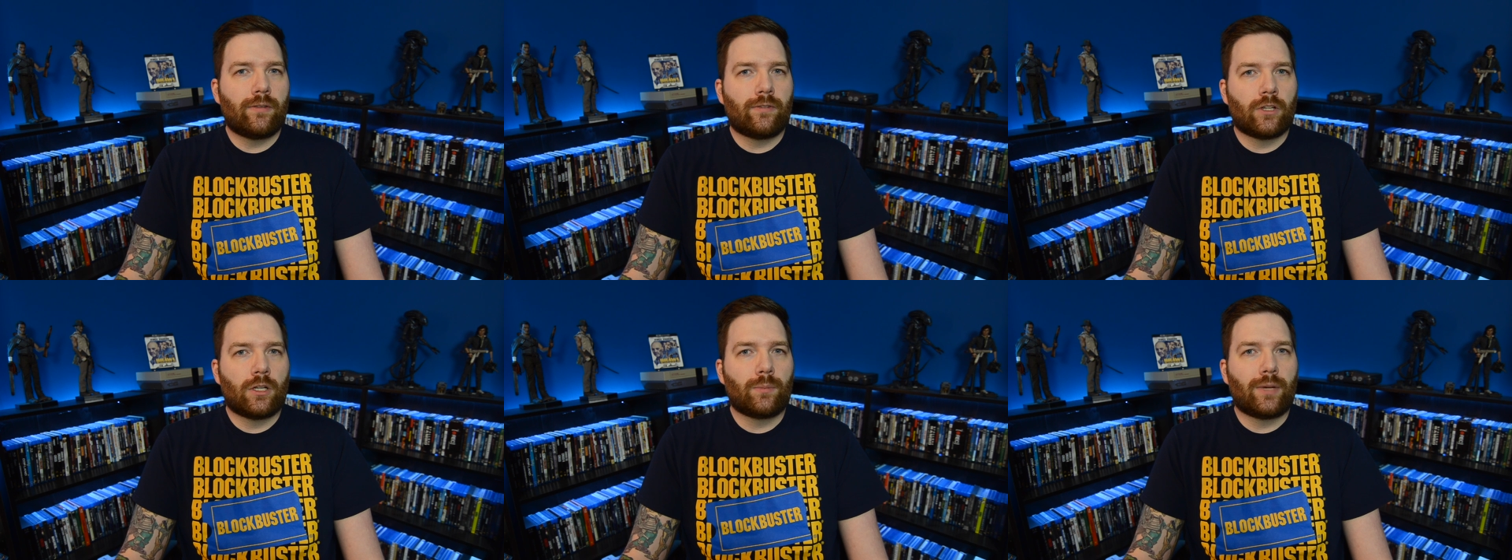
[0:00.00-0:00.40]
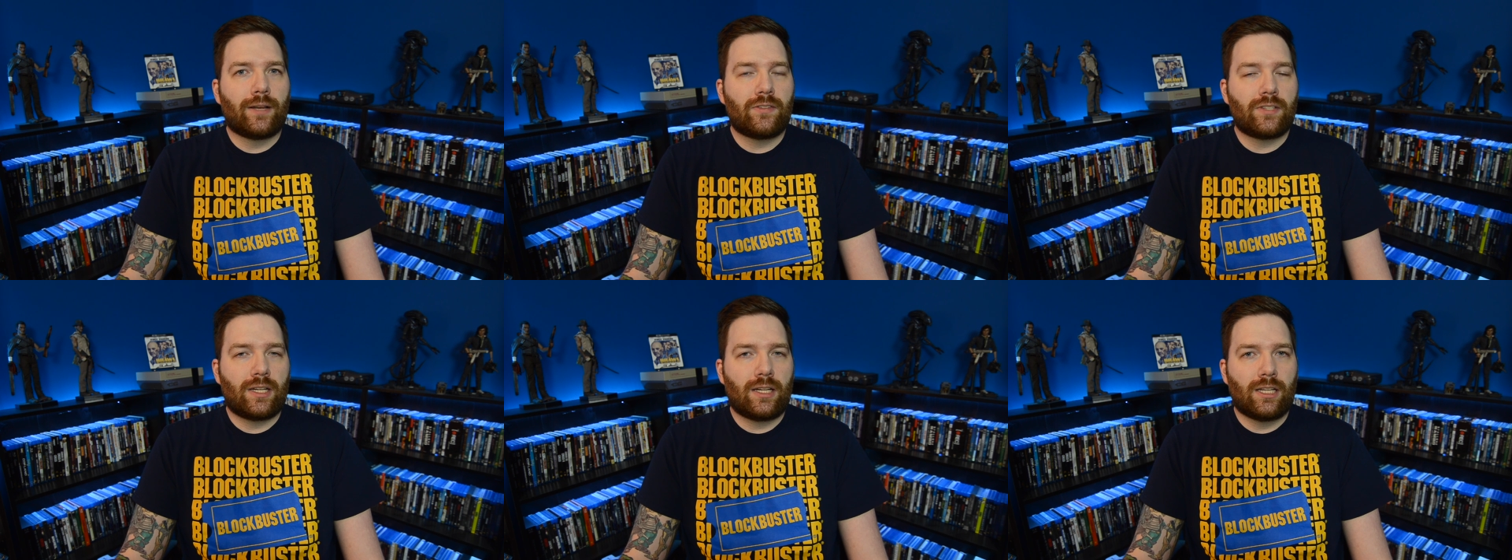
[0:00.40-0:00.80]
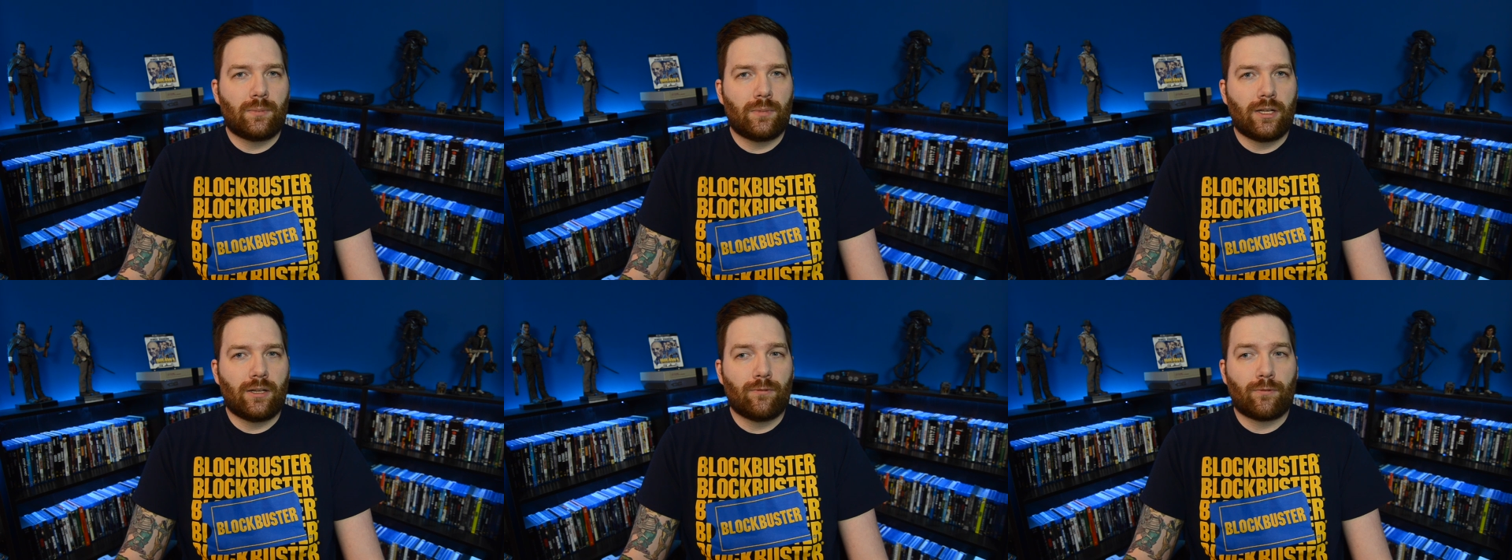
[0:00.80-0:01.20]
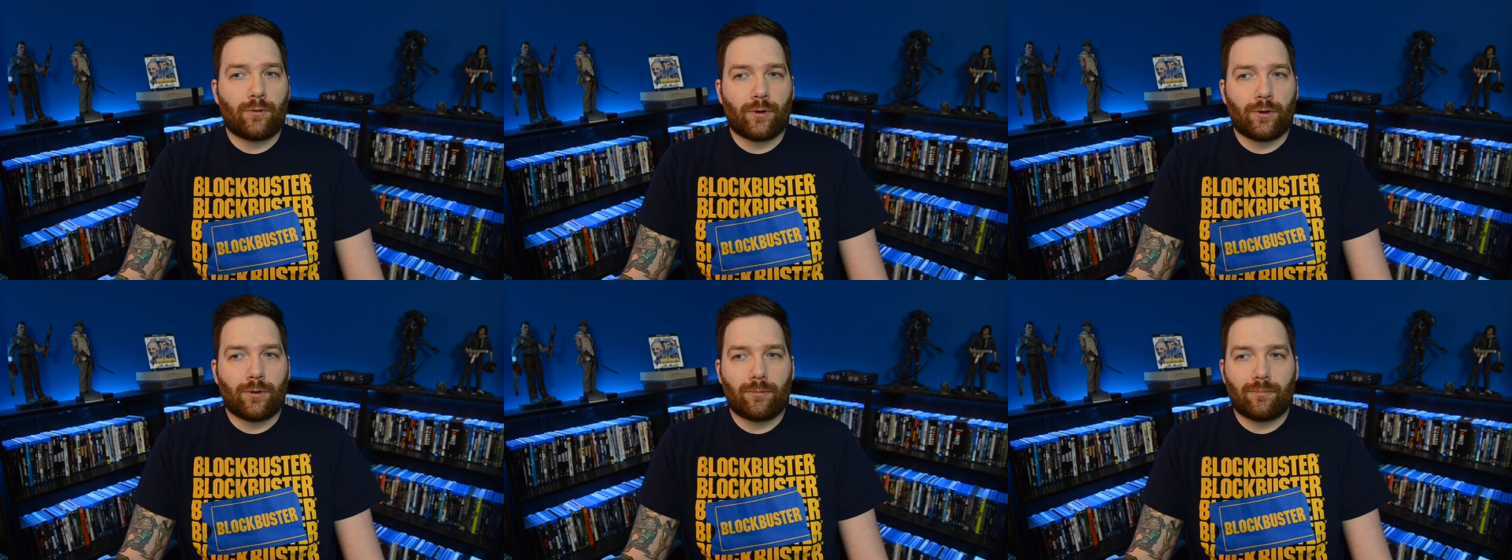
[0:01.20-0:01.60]
film I've seen him in
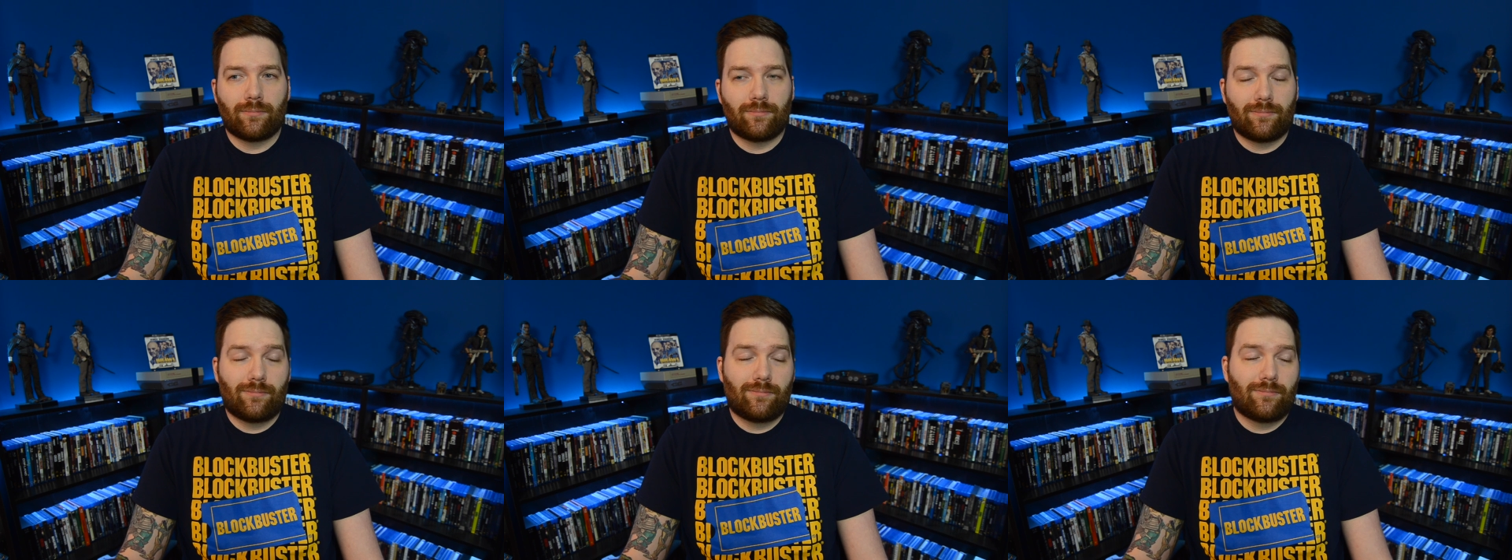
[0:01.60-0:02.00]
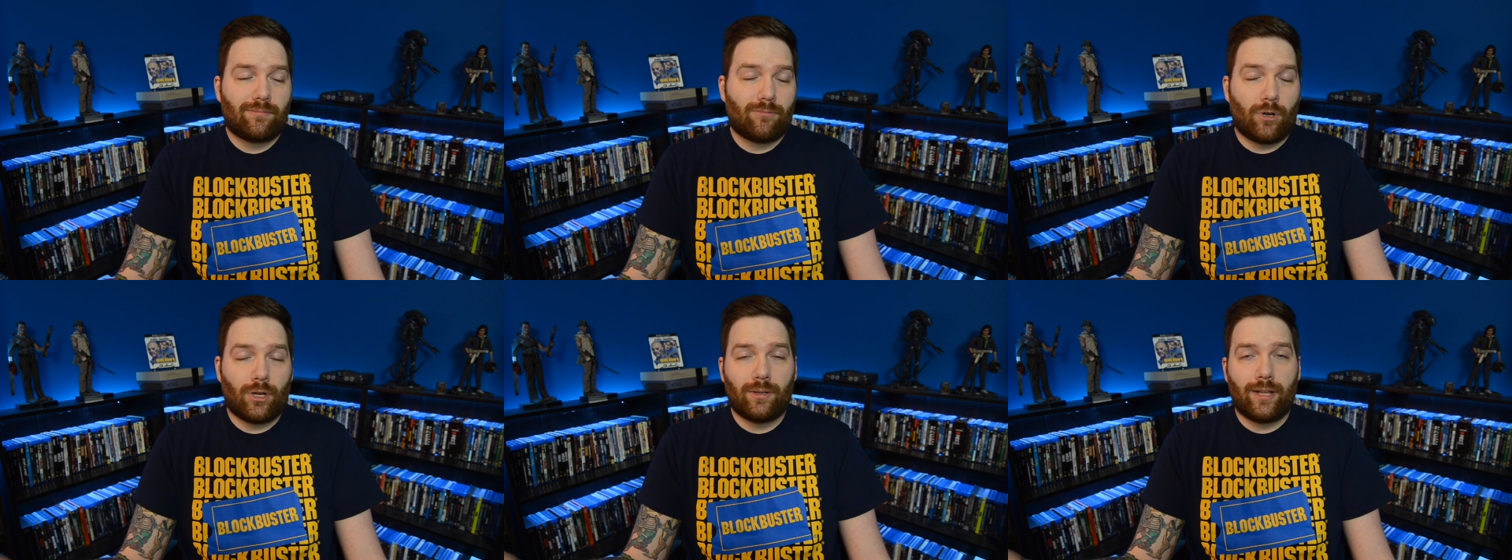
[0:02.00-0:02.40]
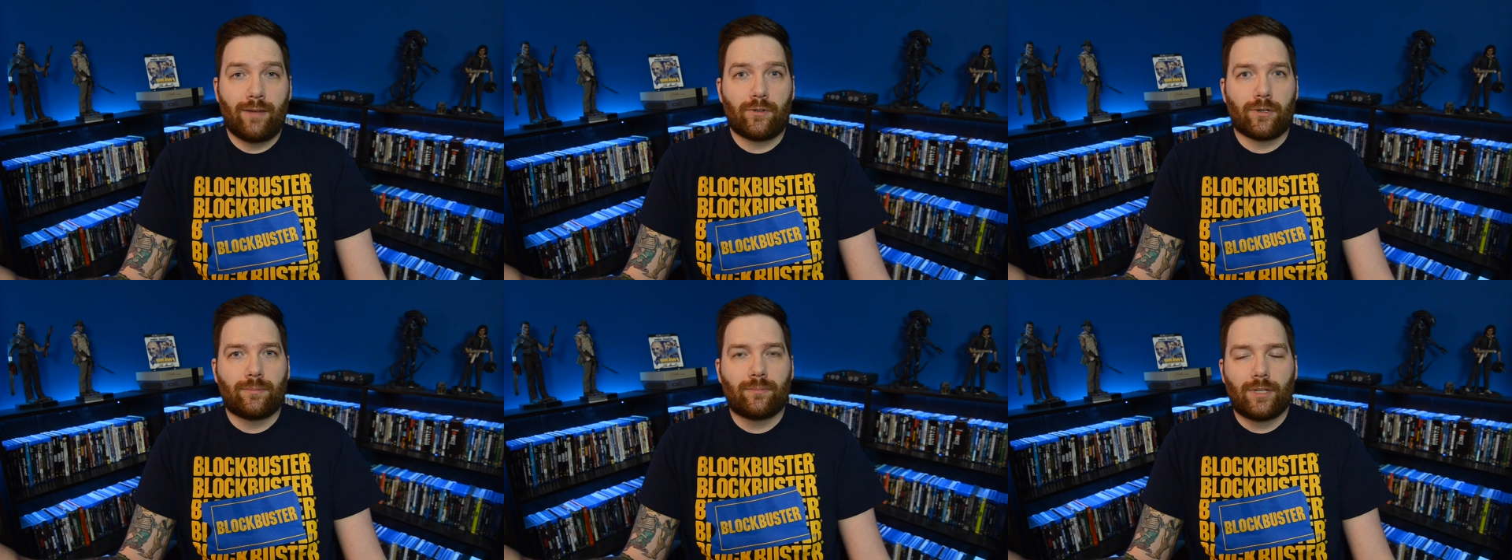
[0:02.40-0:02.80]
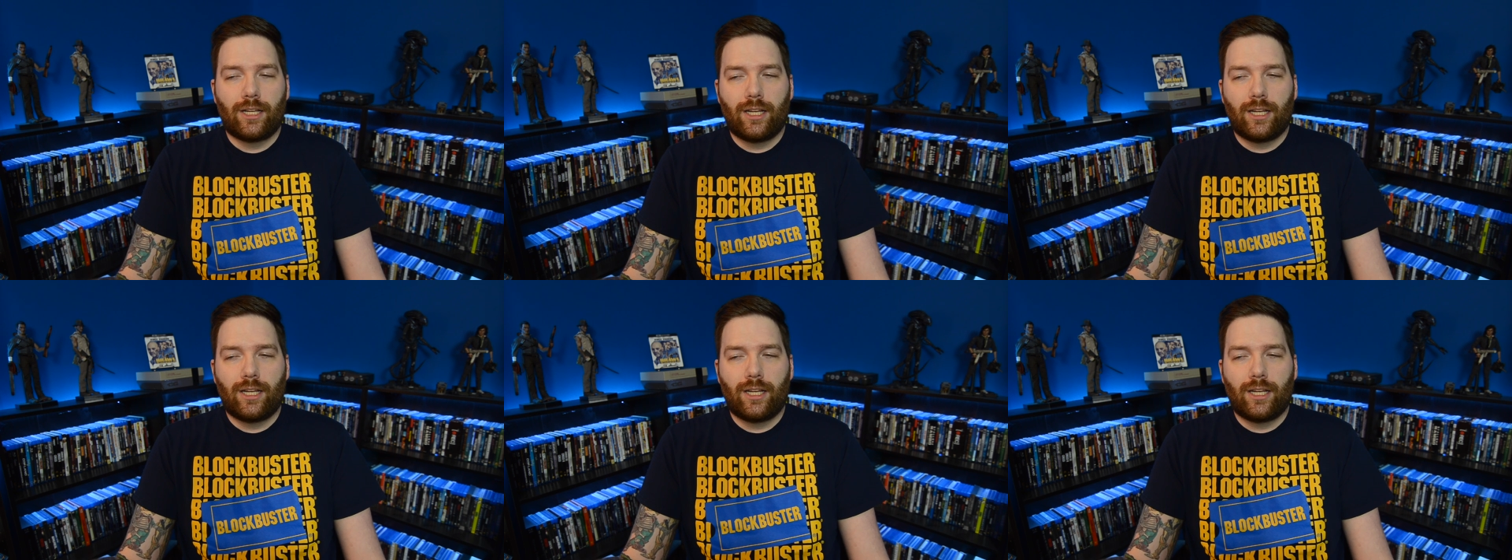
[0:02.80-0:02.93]
for, well, ever.